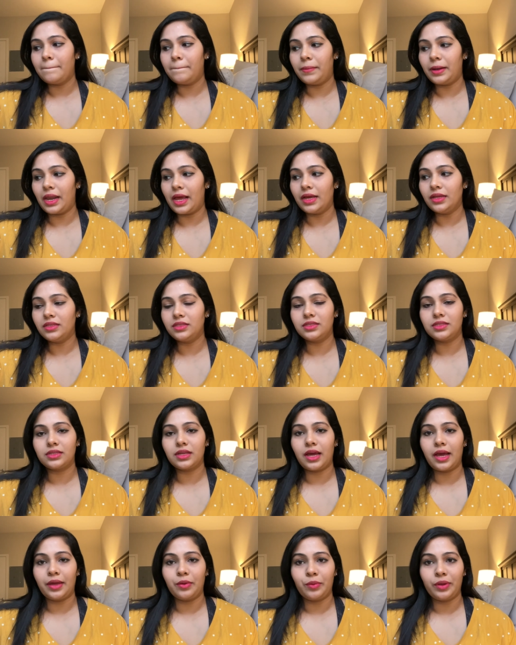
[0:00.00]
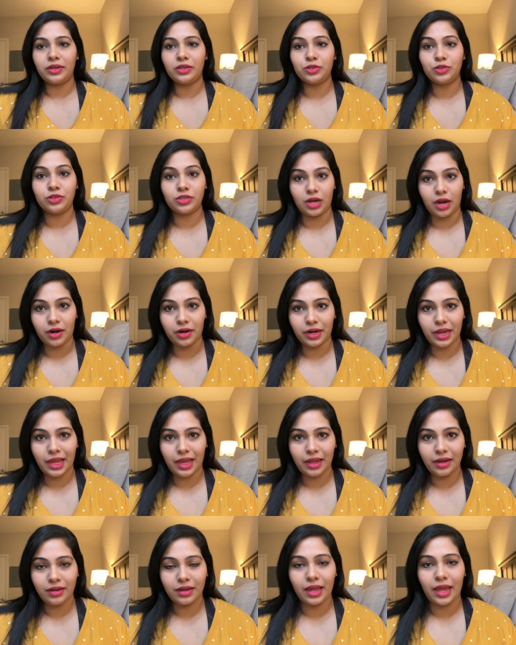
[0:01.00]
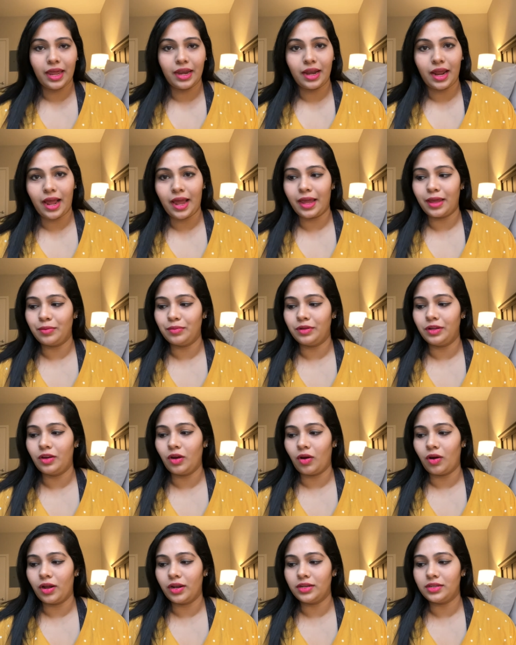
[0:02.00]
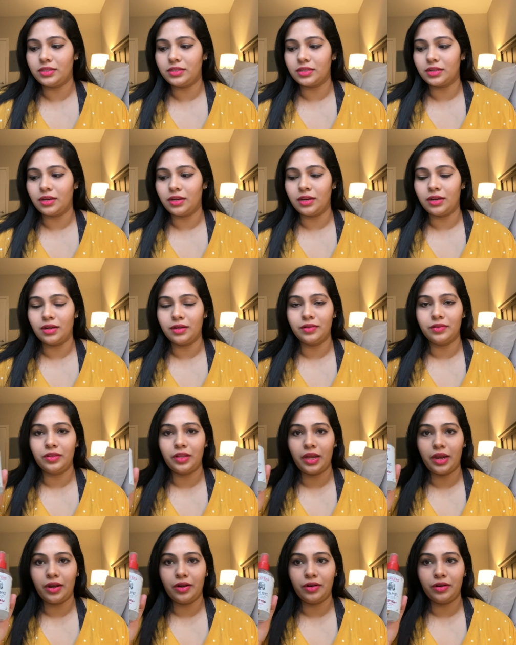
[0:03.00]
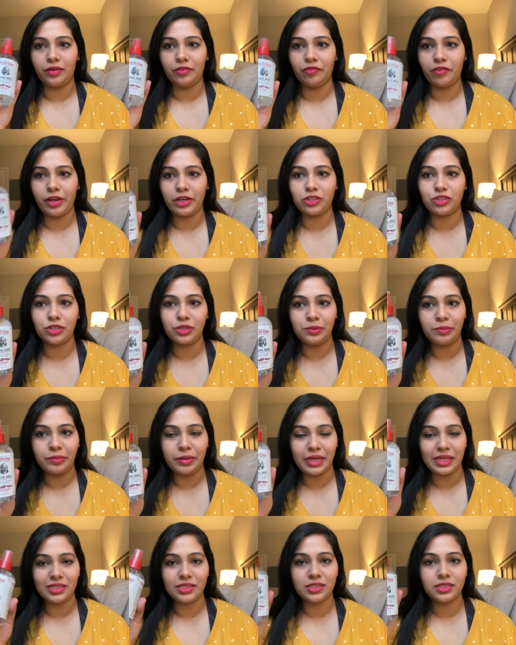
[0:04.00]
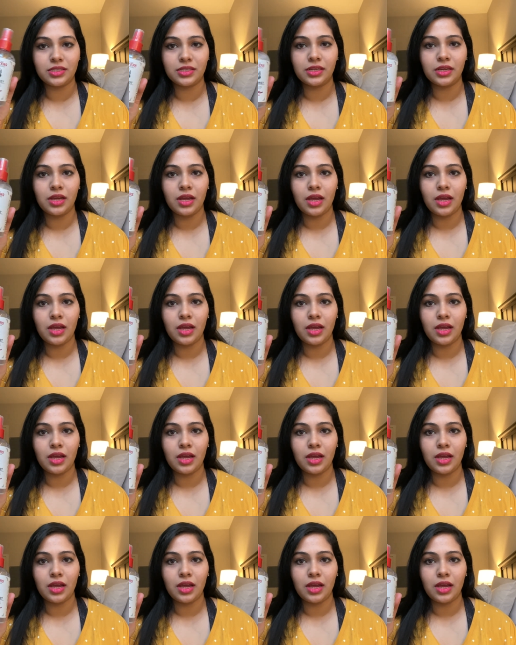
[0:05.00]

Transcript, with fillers: Plus I went to Target and I got their facial mist.